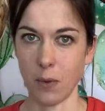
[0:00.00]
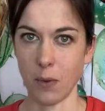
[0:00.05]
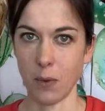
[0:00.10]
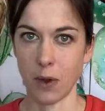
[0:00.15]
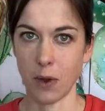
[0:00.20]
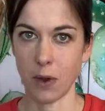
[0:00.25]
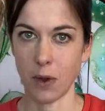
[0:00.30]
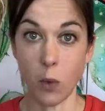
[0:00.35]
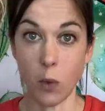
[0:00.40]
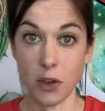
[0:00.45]
And
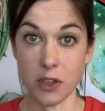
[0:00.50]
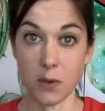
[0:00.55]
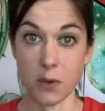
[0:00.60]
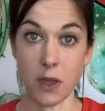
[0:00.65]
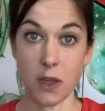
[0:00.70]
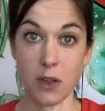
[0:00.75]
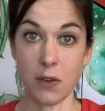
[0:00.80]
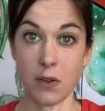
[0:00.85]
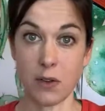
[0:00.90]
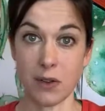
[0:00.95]
what do we
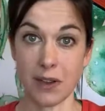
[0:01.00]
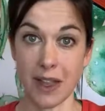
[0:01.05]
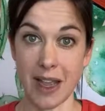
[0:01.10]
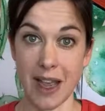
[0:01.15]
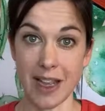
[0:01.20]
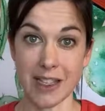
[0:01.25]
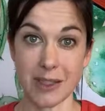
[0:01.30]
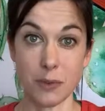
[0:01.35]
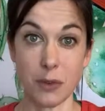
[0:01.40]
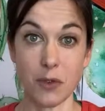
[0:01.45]
call the
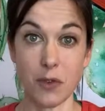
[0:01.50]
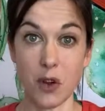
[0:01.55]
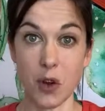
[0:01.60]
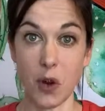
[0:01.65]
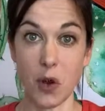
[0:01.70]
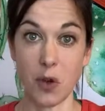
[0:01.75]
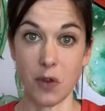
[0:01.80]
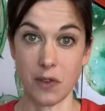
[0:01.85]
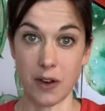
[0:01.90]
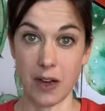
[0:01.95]
atom of
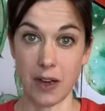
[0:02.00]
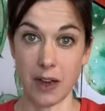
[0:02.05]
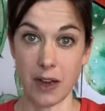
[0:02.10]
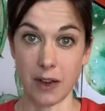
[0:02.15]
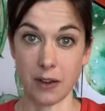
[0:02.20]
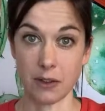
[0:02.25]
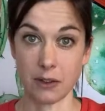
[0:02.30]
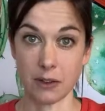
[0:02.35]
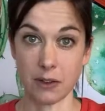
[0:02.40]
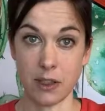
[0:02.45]
chlorine
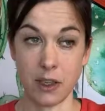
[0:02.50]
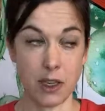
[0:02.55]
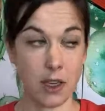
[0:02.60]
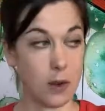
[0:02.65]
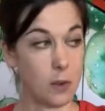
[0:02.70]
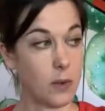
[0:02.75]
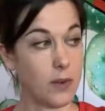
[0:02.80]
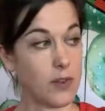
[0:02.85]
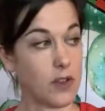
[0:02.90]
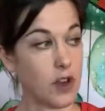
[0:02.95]
now?
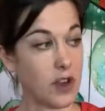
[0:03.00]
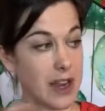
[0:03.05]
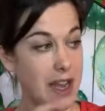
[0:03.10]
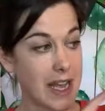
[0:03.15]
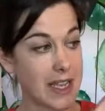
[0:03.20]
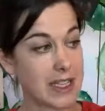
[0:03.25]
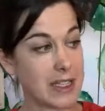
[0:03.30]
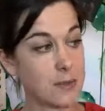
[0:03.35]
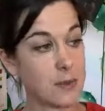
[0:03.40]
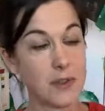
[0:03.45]
We've got an
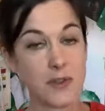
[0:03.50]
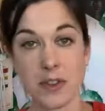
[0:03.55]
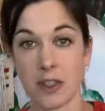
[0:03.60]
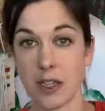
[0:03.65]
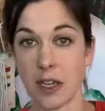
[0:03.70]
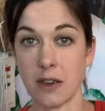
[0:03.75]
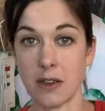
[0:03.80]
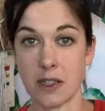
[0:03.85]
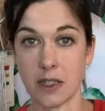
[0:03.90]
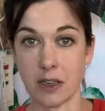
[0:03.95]
atom of
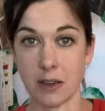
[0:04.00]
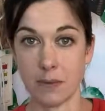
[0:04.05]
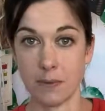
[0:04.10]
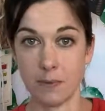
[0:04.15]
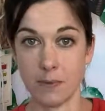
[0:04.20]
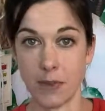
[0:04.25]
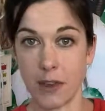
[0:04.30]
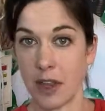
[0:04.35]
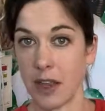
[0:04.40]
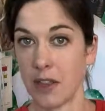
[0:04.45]
sodium
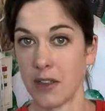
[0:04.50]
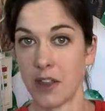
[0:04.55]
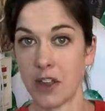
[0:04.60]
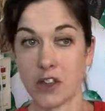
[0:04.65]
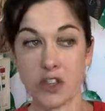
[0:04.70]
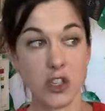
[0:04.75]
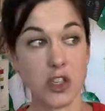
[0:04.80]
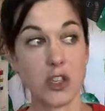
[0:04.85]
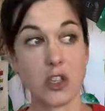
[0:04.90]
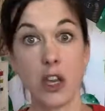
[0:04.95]
that
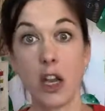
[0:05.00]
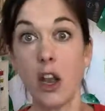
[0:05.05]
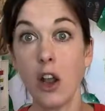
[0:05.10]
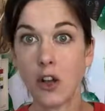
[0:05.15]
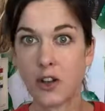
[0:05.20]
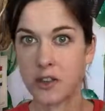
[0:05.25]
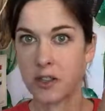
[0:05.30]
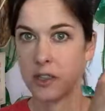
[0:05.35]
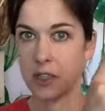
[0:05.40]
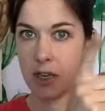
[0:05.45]
has just
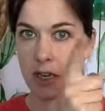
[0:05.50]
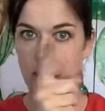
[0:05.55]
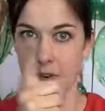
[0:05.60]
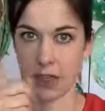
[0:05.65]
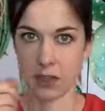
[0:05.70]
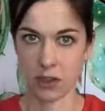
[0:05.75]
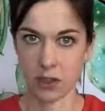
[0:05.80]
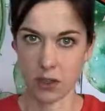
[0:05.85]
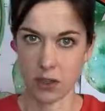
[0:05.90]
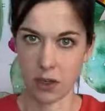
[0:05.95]
lost an
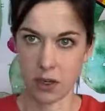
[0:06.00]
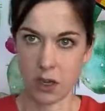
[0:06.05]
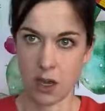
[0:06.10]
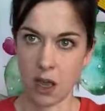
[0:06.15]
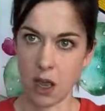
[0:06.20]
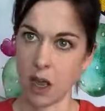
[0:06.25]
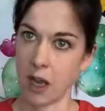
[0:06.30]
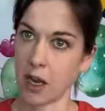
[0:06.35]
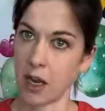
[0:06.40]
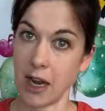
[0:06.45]
electron
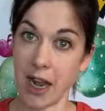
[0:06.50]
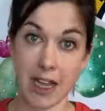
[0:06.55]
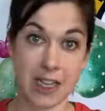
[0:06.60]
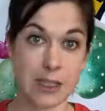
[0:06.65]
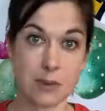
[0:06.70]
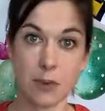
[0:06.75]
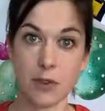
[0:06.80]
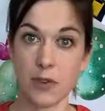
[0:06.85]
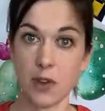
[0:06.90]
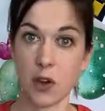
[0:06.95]
and an atom
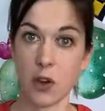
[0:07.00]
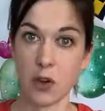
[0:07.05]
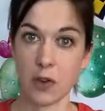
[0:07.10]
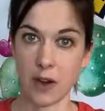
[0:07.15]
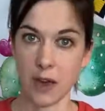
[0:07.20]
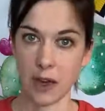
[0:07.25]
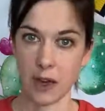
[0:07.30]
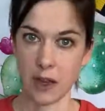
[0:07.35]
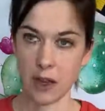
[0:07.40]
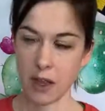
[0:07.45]
of
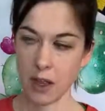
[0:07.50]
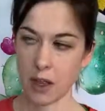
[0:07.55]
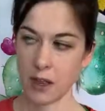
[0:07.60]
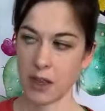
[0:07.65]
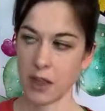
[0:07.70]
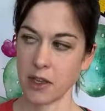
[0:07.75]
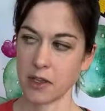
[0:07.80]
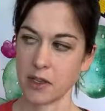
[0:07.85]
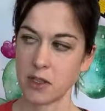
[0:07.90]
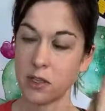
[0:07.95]
chlorine
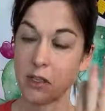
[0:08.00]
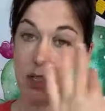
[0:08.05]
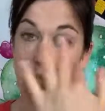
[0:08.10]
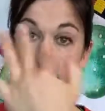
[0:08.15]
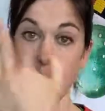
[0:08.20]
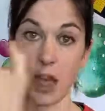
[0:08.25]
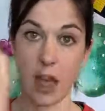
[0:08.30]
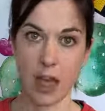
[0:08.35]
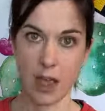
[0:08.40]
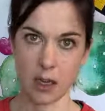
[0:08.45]
that has just
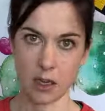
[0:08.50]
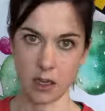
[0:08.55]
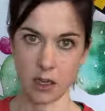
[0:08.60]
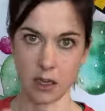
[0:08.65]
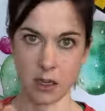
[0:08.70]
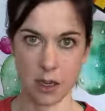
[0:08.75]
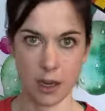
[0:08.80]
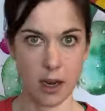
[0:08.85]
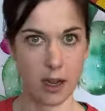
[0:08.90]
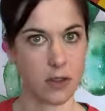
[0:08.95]
gained
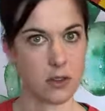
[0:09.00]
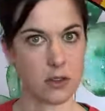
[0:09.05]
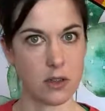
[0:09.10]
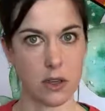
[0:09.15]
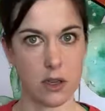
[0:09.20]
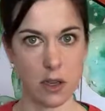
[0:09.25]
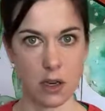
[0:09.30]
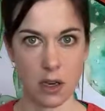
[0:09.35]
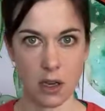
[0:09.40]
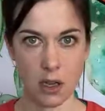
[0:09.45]
an
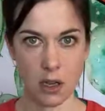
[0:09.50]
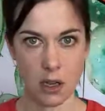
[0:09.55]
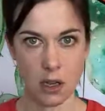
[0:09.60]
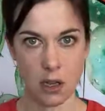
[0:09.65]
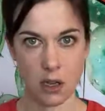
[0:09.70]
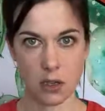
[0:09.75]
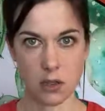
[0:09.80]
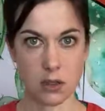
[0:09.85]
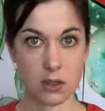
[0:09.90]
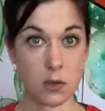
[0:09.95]
electron.
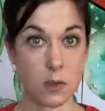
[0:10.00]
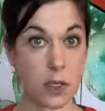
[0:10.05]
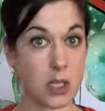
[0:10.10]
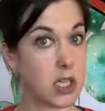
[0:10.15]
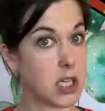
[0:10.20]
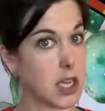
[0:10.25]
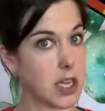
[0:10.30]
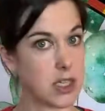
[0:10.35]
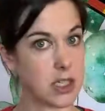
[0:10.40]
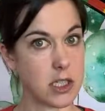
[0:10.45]
Do we
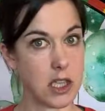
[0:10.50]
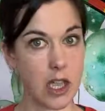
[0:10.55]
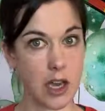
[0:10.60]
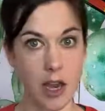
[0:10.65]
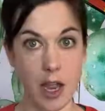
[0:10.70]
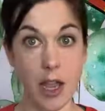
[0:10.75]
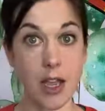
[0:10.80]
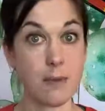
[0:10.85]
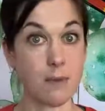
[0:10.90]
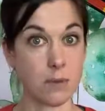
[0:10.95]
change their
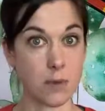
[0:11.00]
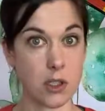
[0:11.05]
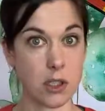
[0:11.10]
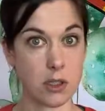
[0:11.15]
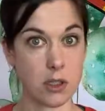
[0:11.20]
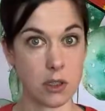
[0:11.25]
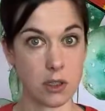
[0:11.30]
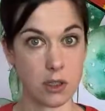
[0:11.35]
names?